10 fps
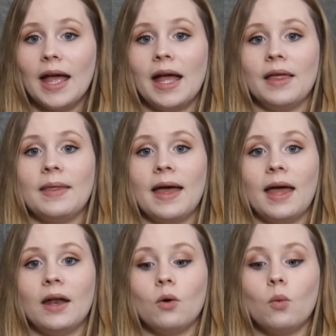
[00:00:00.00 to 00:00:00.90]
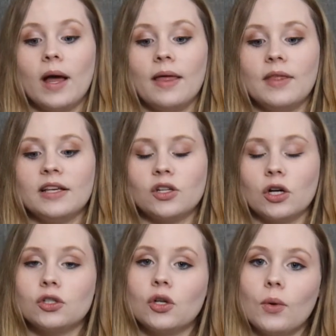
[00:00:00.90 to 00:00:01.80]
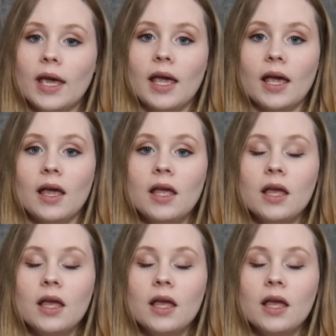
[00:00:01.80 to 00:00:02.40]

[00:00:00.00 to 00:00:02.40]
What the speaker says: And then when they start soaking